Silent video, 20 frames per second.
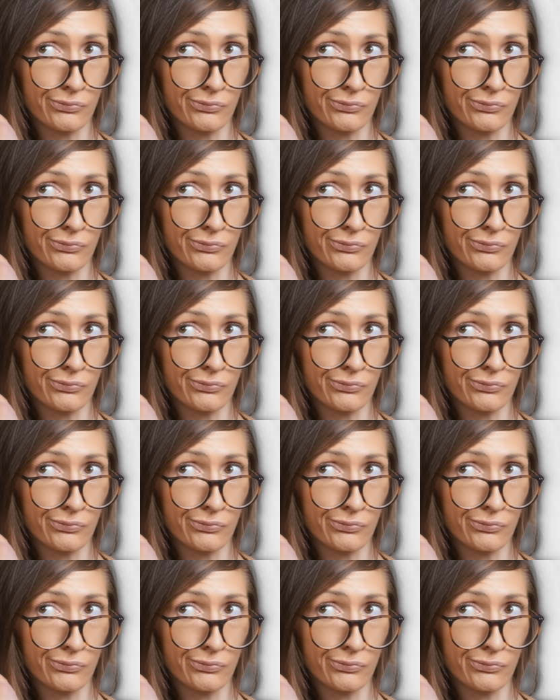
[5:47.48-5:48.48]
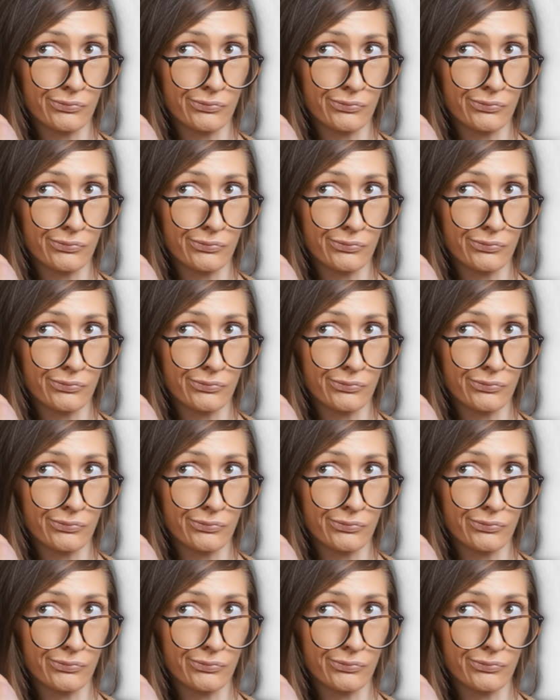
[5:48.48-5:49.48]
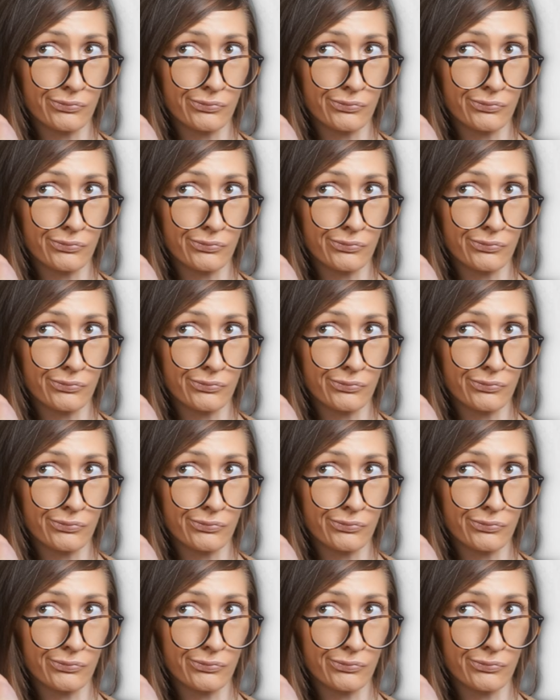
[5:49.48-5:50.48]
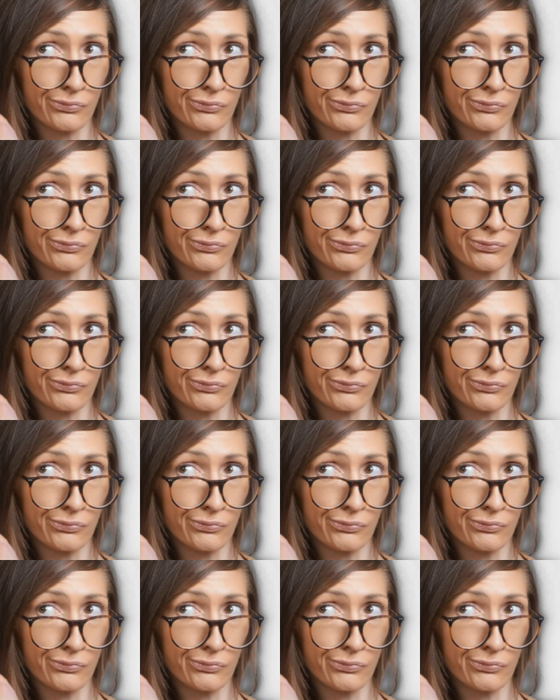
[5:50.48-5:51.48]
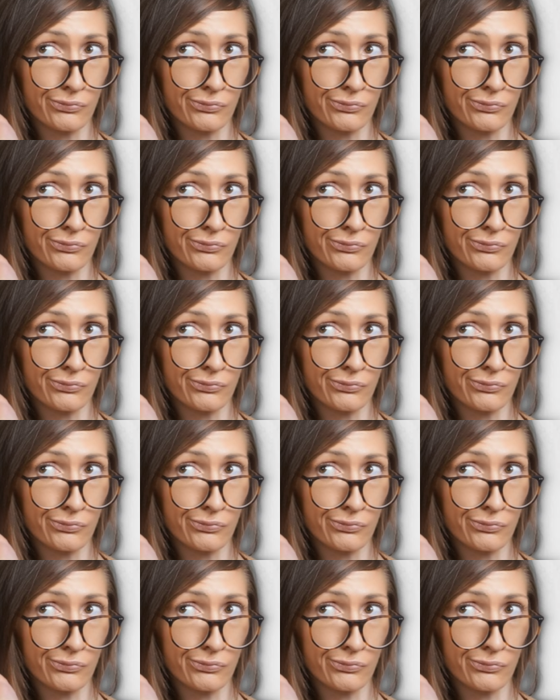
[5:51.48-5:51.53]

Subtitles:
The face doesn't move, so there is nothing to read.